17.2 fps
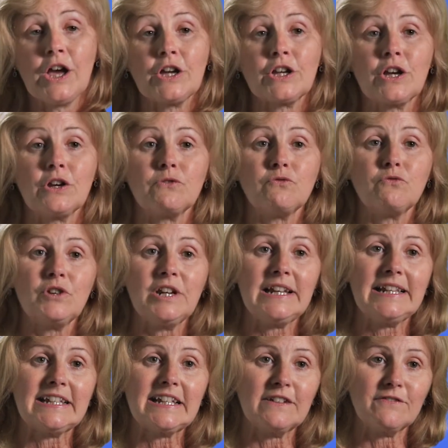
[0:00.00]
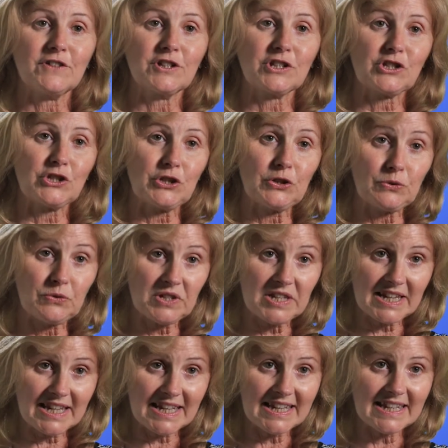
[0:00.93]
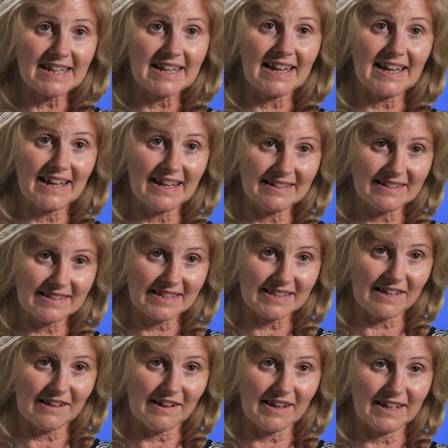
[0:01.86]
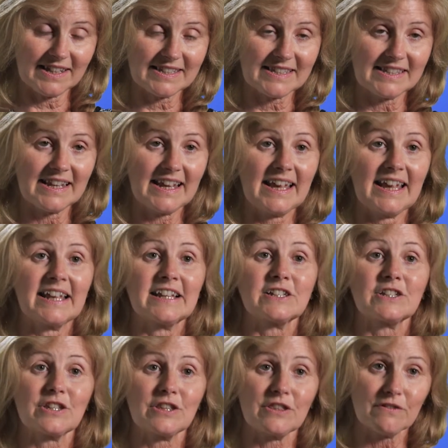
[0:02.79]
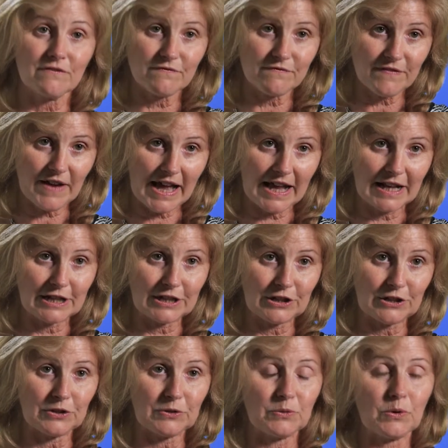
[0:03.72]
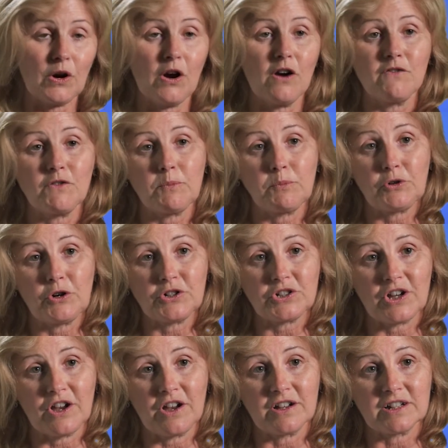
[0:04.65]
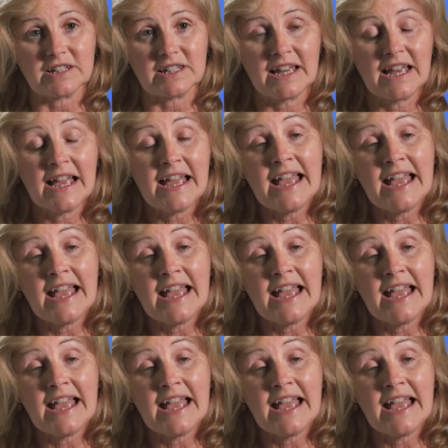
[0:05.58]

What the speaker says: can really give us unique insights into the value of a product.